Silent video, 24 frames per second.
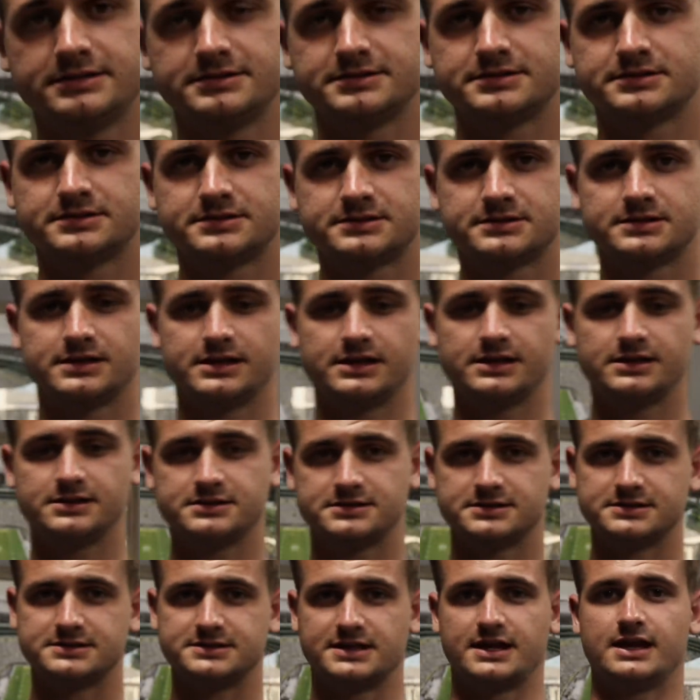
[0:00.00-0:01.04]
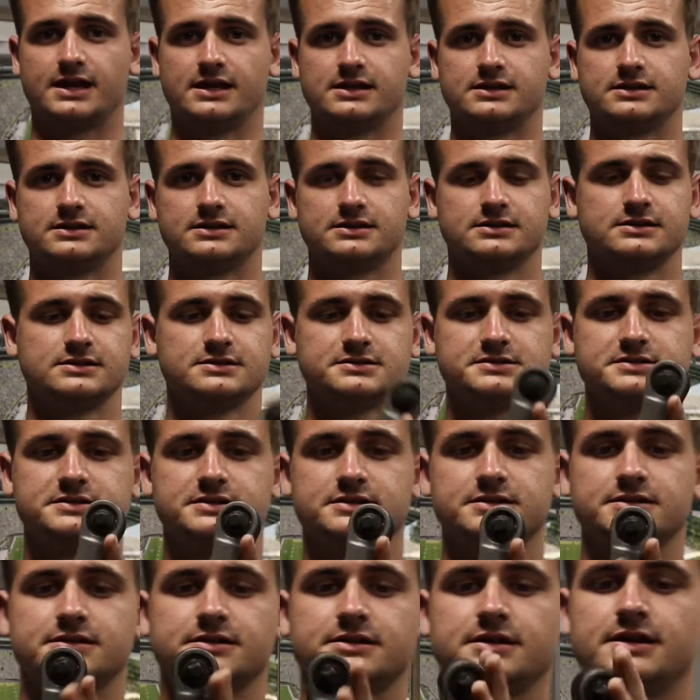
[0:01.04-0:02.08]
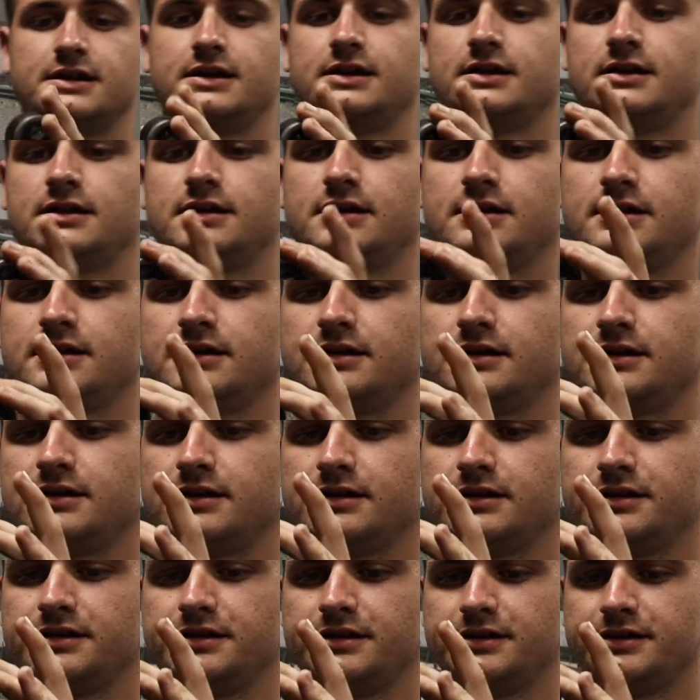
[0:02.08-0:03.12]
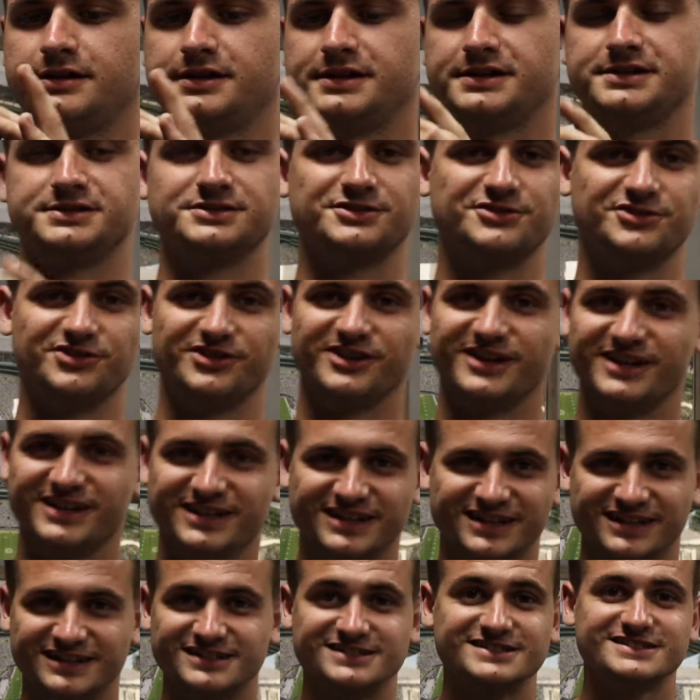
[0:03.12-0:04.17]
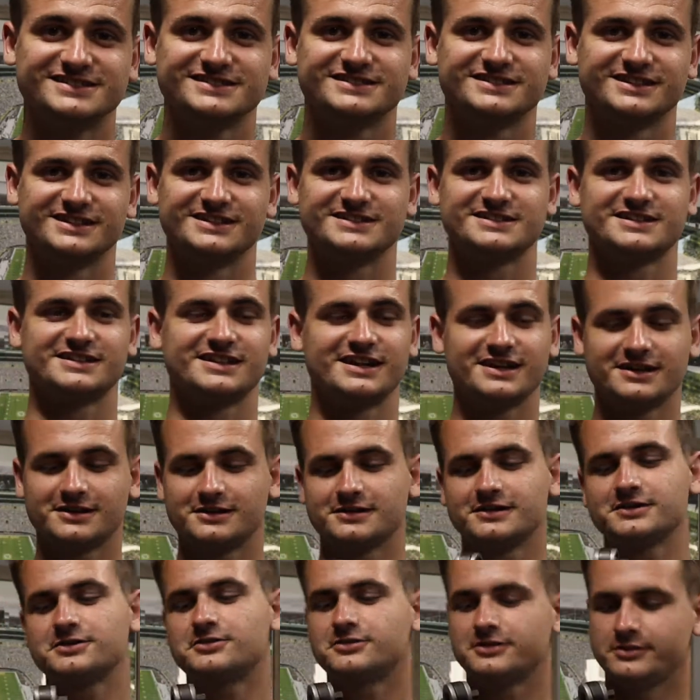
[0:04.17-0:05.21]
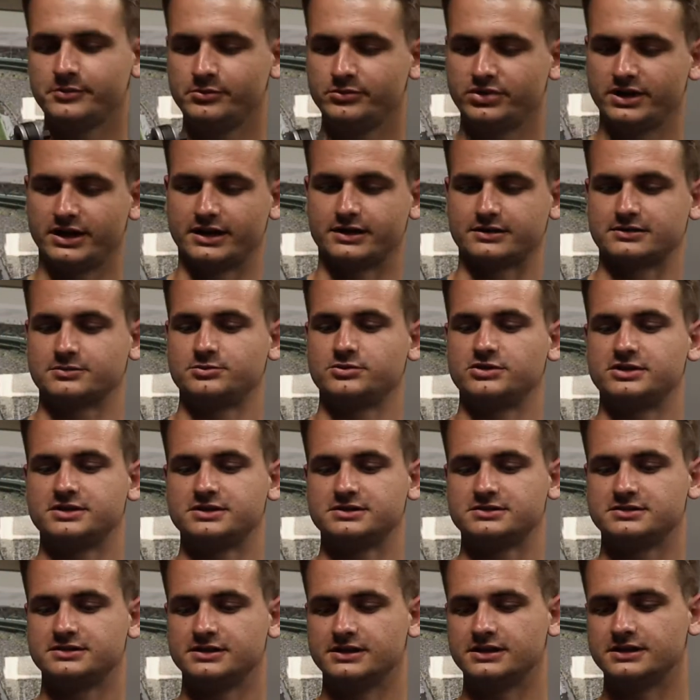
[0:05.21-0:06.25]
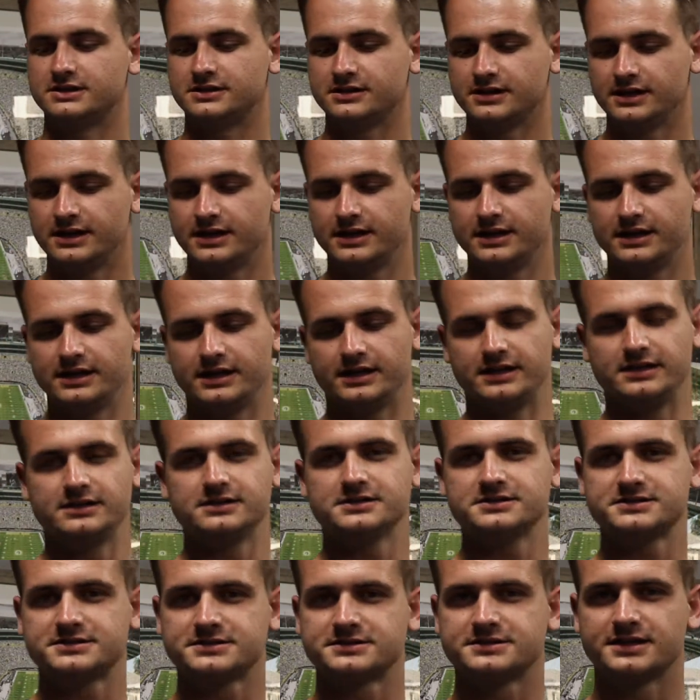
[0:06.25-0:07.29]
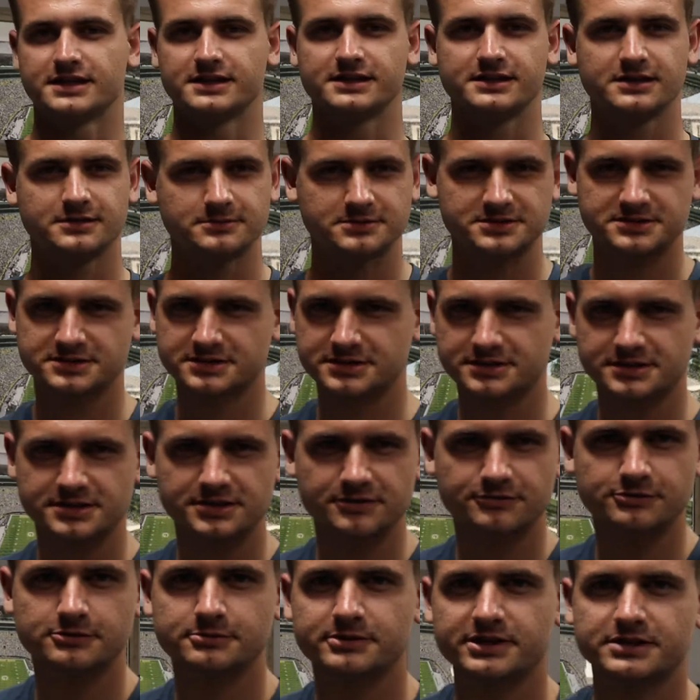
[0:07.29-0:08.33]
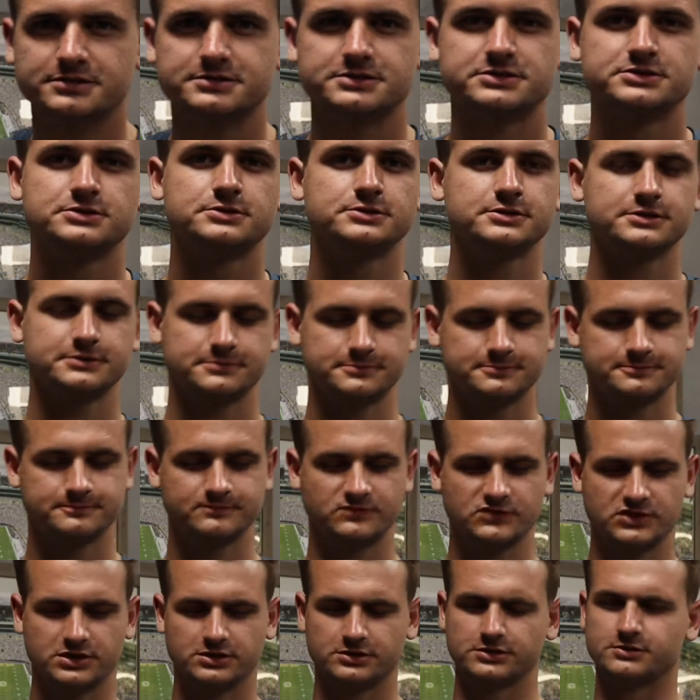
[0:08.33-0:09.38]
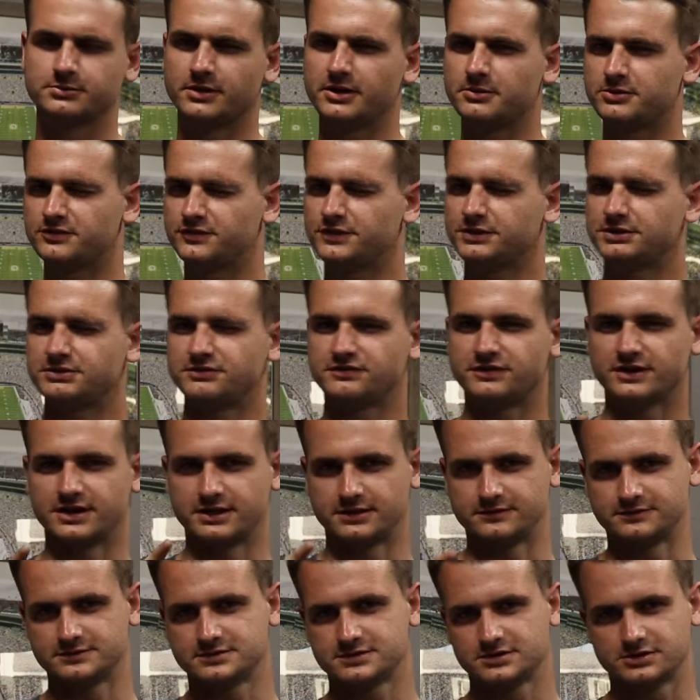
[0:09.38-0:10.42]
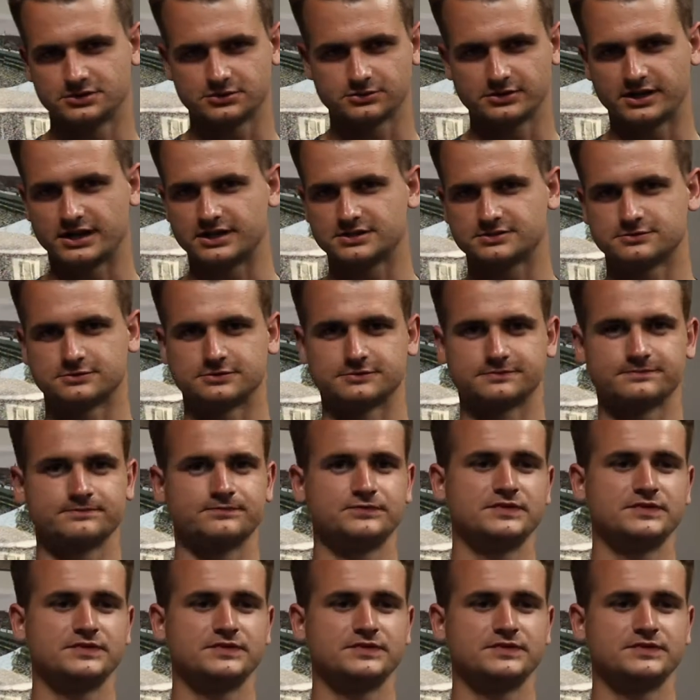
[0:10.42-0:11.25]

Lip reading: is a tank. This thing is great. It's like a little Impact, but it does, I think, up to 60 foot-pounds of torque, or it might be 55, it's 3/8 one.